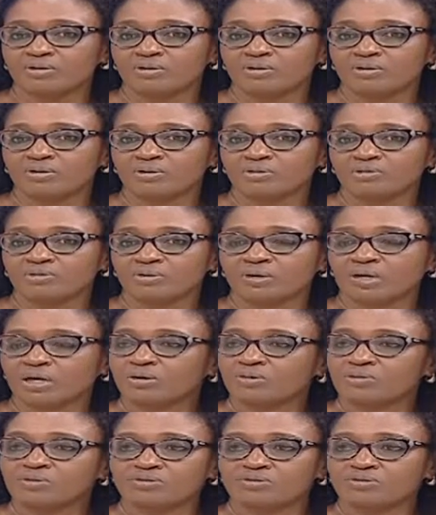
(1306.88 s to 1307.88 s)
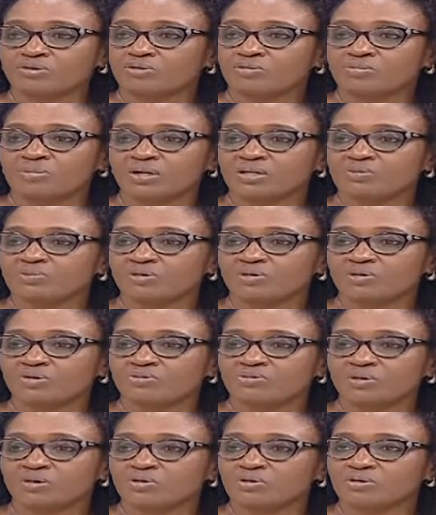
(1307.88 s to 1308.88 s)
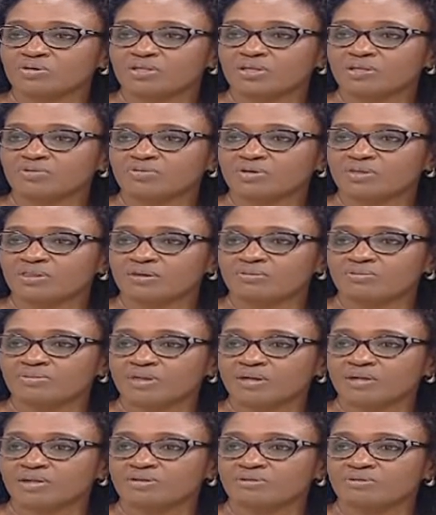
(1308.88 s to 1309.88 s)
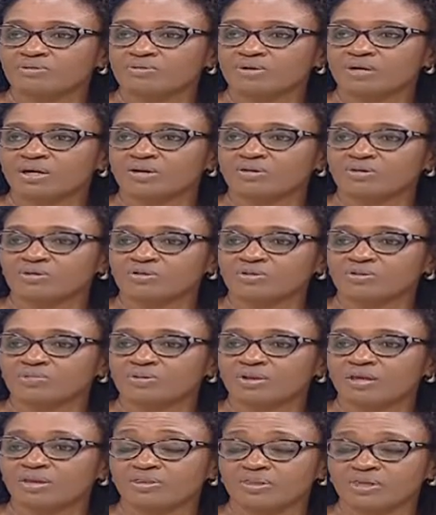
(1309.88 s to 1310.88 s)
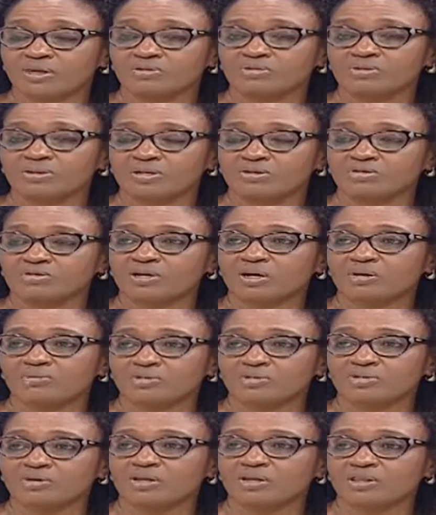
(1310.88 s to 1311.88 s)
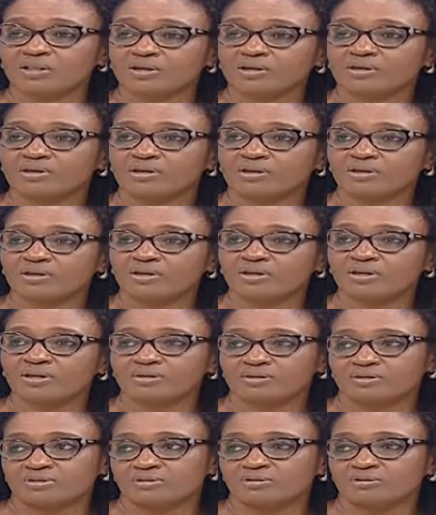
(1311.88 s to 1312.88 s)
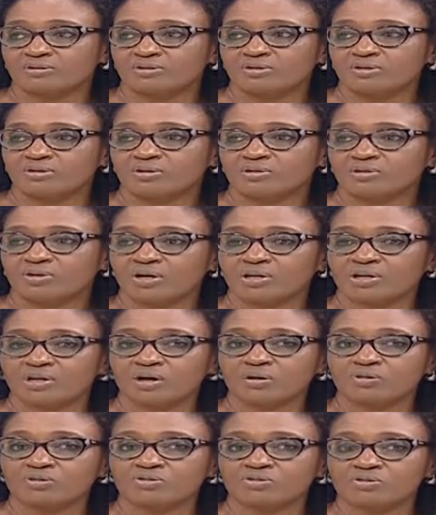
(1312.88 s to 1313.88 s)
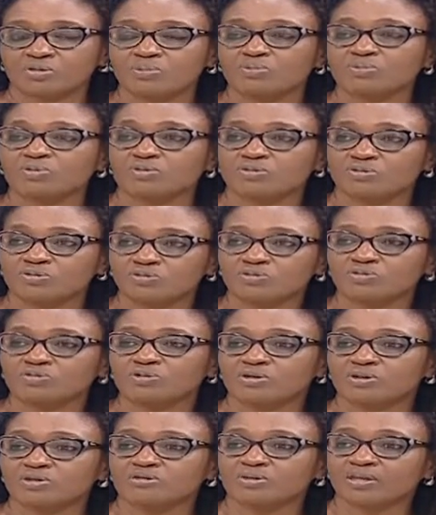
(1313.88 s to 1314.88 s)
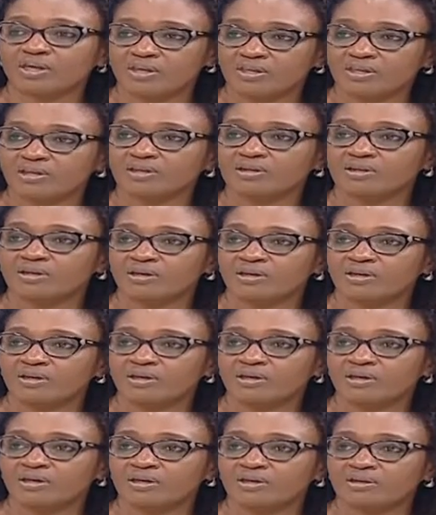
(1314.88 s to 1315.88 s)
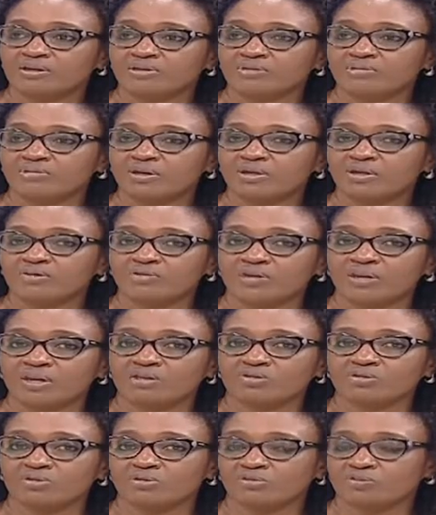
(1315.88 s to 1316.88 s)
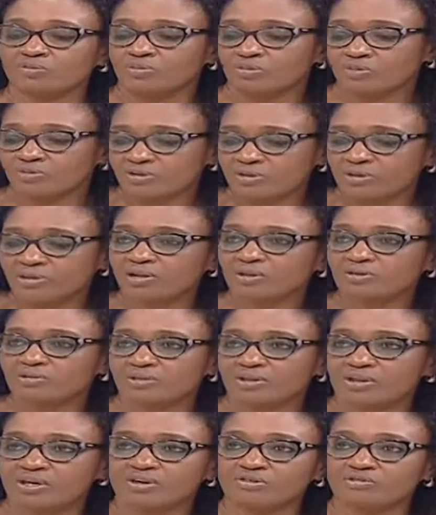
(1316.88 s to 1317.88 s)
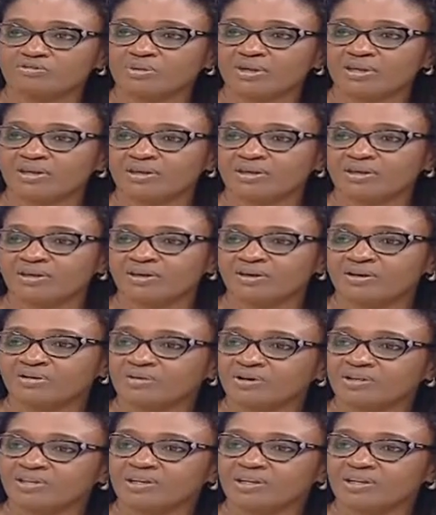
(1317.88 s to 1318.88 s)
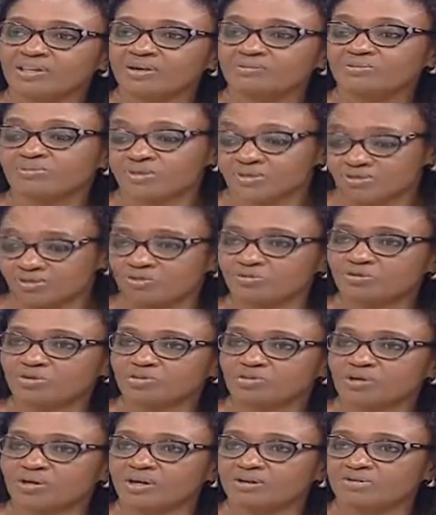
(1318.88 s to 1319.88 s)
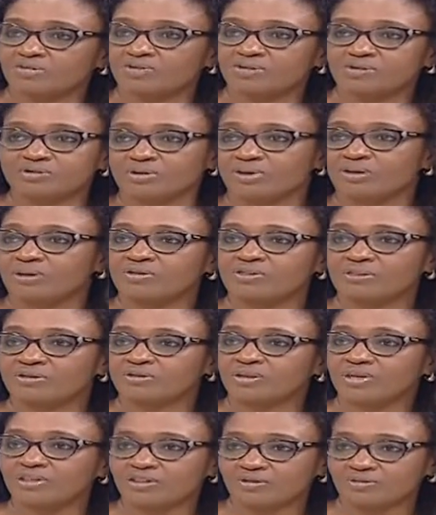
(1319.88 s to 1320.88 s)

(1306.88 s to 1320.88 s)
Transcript: we cannot talk much because we are not giving them that. We cannot complain. I think we need to come together and look at how do we produce what is Kenyan. And even as we sit down with the government, we're telling them this is what we have. Because right now there's nothing we